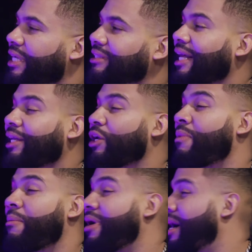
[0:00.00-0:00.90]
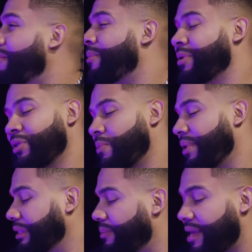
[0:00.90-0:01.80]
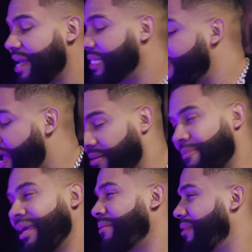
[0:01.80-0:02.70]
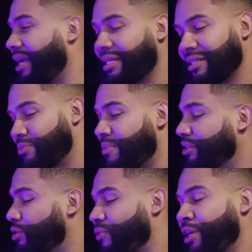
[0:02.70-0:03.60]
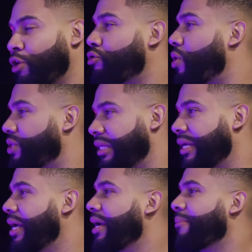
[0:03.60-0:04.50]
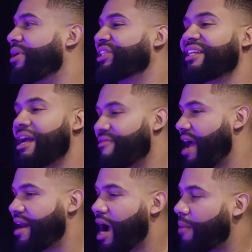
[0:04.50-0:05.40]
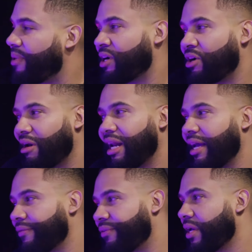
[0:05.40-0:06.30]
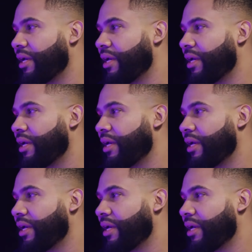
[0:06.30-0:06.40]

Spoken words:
It's like, yo, my mom, you know, must have been kissing me as a baby. I just must have ran across it, but she never had an outbreak in her life.